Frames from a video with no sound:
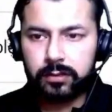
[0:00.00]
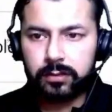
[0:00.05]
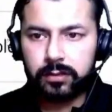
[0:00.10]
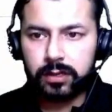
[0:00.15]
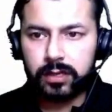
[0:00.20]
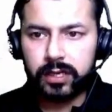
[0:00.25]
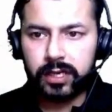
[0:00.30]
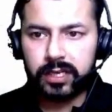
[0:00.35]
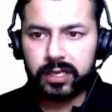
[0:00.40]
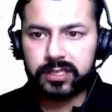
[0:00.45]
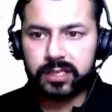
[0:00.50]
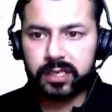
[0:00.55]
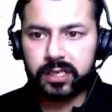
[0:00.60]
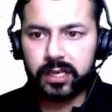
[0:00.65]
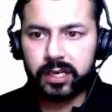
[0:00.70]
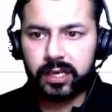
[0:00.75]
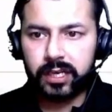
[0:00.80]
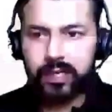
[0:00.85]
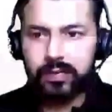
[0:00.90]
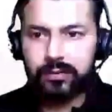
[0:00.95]
a dictionary
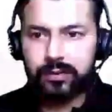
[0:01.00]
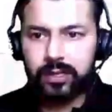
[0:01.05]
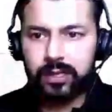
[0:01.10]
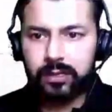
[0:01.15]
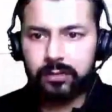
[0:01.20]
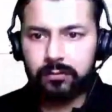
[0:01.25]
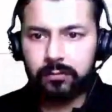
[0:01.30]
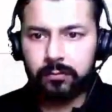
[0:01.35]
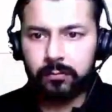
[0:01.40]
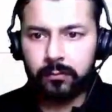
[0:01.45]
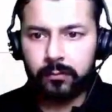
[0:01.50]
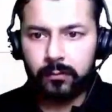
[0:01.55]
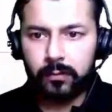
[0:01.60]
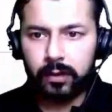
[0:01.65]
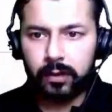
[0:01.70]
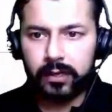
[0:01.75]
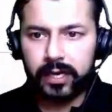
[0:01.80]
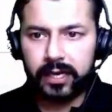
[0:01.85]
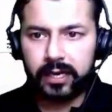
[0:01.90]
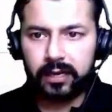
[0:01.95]
into the
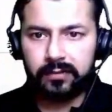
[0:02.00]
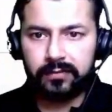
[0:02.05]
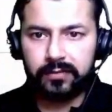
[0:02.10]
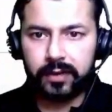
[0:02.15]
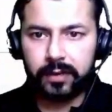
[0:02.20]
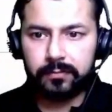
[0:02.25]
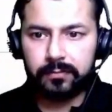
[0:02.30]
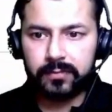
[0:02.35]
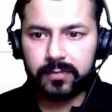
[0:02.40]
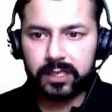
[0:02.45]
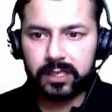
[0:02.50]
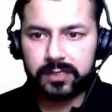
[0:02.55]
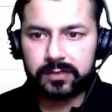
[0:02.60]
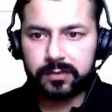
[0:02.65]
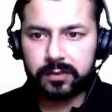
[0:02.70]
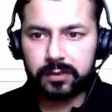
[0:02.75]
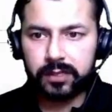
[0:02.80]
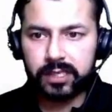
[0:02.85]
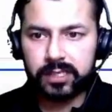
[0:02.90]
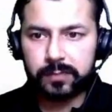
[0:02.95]
data frame,
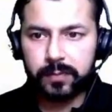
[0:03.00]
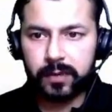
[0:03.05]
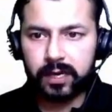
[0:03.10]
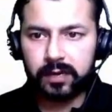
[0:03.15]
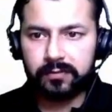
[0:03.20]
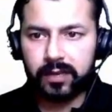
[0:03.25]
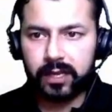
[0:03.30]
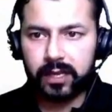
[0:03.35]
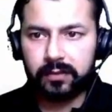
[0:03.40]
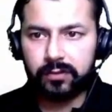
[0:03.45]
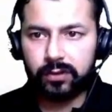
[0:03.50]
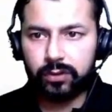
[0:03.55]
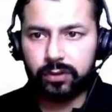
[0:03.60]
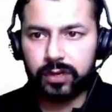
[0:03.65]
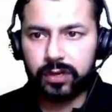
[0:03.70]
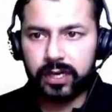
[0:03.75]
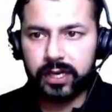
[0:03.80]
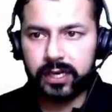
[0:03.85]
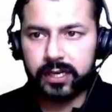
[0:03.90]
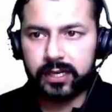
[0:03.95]
this part we have
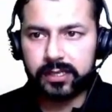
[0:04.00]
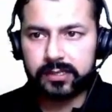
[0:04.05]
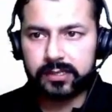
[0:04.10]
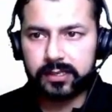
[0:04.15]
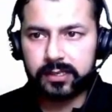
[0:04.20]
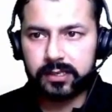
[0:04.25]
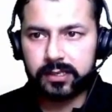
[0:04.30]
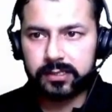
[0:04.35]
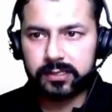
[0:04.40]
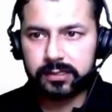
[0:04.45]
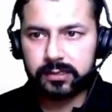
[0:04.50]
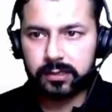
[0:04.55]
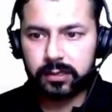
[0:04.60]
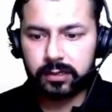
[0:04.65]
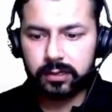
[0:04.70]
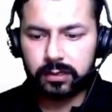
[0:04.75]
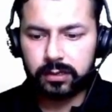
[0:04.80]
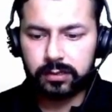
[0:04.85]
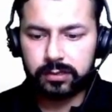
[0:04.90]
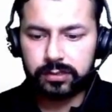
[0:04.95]
already discussed.
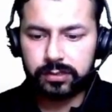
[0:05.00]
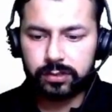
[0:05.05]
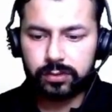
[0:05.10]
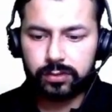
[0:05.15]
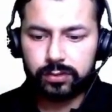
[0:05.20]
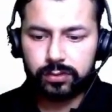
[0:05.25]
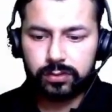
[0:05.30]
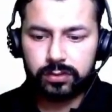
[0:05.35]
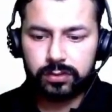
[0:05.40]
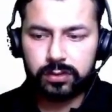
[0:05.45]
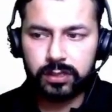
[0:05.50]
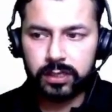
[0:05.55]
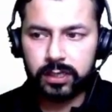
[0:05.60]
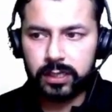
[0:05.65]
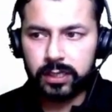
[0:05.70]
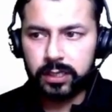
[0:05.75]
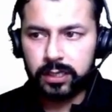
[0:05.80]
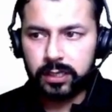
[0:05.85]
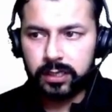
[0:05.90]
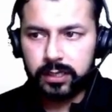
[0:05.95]
So
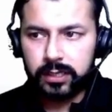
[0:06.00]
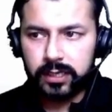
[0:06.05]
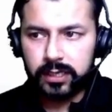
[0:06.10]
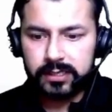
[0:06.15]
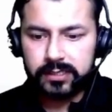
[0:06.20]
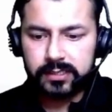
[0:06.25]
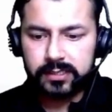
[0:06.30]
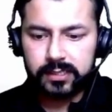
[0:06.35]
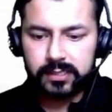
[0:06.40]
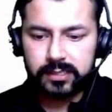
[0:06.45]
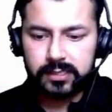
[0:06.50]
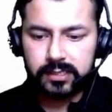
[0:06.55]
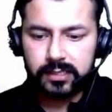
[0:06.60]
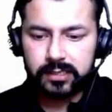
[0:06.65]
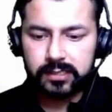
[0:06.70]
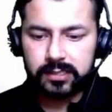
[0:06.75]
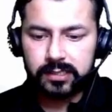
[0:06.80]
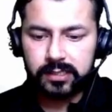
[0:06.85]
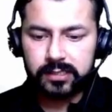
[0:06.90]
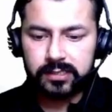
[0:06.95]
let's discuss
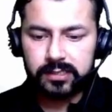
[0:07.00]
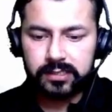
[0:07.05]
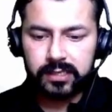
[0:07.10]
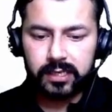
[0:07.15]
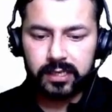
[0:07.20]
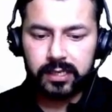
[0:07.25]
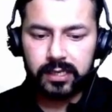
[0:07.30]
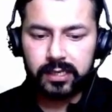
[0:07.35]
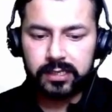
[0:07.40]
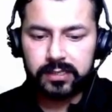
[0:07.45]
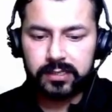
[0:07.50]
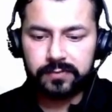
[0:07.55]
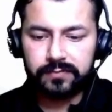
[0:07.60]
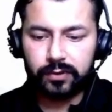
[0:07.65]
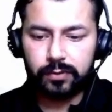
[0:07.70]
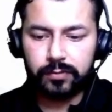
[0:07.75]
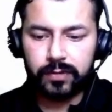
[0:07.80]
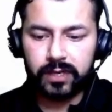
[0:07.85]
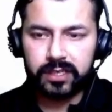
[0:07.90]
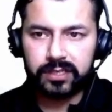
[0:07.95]
this series
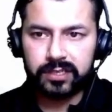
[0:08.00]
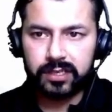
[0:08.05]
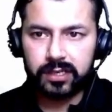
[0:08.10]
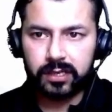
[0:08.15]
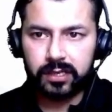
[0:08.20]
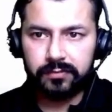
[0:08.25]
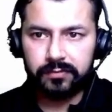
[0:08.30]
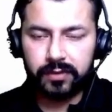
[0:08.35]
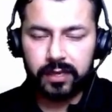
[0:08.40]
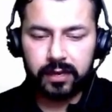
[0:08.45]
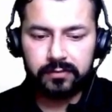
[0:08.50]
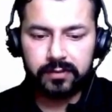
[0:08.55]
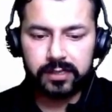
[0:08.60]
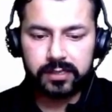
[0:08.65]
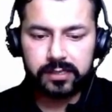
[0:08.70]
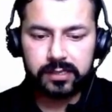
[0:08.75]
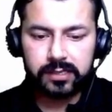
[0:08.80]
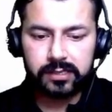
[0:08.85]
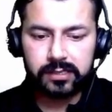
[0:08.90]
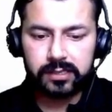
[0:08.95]
from dictionary. We have
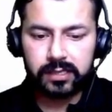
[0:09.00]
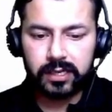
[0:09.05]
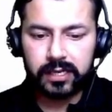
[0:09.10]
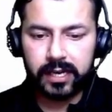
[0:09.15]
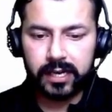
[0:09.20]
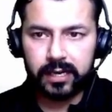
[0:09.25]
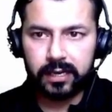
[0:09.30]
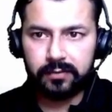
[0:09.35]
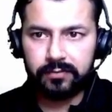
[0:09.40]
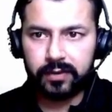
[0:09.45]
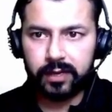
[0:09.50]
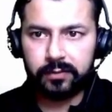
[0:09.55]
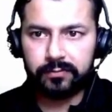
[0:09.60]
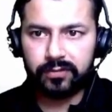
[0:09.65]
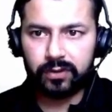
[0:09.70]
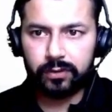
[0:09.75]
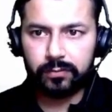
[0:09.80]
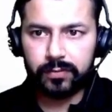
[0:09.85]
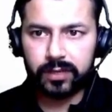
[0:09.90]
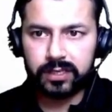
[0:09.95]
discussed the data frame
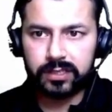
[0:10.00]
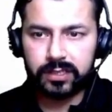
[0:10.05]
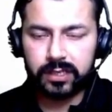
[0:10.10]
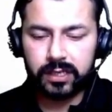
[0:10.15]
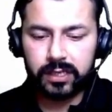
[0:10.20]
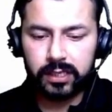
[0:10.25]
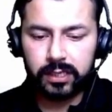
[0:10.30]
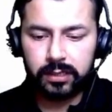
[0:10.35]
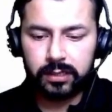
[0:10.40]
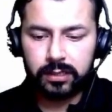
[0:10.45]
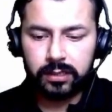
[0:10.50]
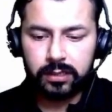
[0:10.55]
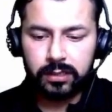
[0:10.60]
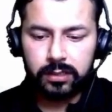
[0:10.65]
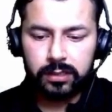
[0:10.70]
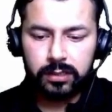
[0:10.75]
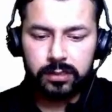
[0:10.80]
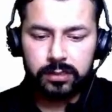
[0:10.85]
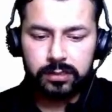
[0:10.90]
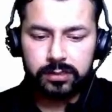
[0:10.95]
from dictionary,
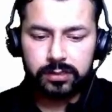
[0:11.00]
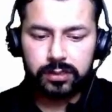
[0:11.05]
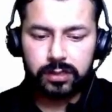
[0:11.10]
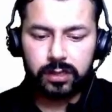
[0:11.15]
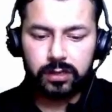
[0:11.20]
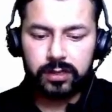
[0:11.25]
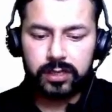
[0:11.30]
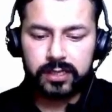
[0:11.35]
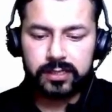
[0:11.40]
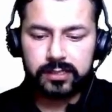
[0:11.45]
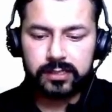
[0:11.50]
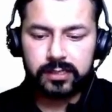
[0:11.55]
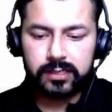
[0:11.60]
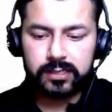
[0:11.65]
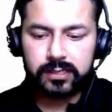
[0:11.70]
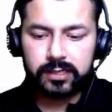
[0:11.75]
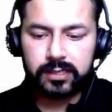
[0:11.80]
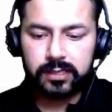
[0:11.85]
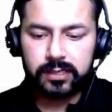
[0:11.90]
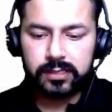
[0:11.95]
so now let's
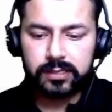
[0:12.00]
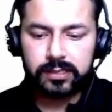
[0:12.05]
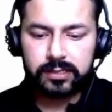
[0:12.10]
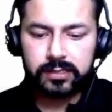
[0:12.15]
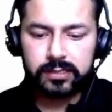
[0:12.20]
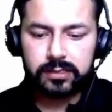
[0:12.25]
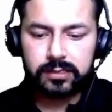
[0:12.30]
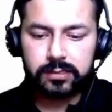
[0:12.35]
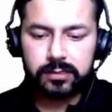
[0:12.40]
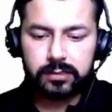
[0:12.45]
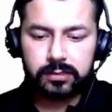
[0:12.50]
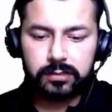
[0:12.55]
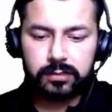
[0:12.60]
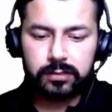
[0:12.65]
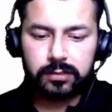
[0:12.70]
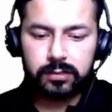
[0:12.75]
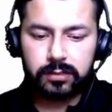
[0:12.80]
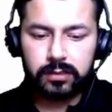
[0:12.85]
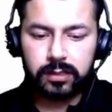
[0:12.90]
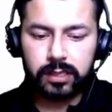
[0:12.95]
discuss
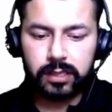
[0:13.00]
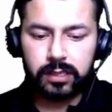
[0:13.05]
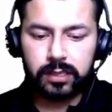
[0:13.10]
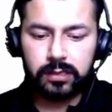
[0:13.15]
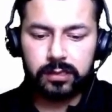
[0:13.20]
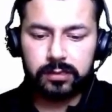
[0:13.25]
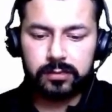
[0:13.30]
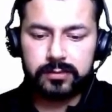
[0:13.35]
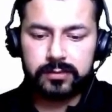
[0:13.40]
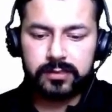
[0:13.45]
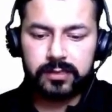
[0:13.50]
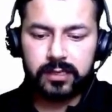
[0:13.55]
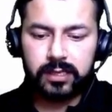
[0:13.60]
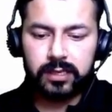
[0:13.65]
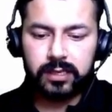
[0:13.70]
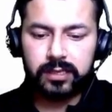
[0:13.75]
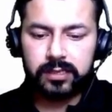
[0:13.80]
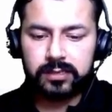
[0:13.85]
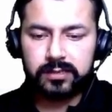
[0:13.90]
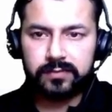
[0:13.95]
the
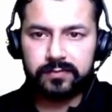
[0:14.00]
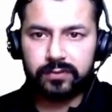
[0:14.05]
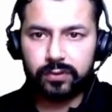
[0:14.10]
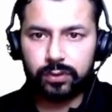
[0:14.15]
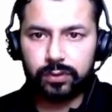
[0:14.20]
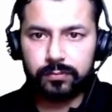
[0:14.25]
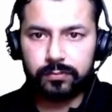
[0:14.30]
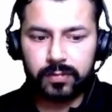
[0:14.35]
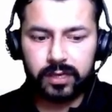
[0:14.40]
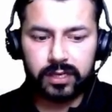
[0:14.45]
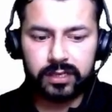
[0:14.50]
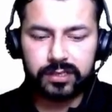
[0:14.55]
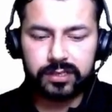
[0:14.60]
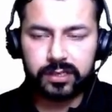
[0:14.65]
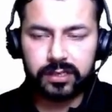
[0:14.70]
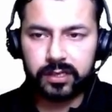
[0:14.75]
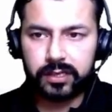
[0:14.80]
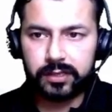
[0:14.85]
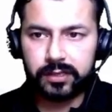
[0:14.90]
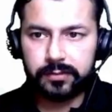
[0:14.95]
series from
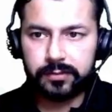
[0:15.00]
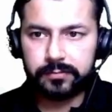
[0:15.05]
dictionary.